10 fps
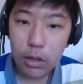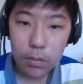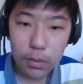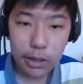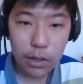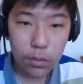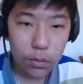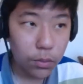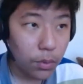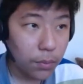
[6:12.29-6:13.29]
But that
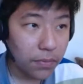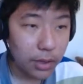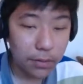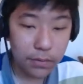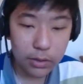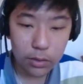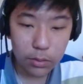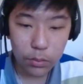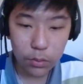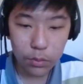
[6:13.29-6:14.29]
will hopefully give us a
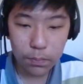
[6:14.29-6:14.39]
more...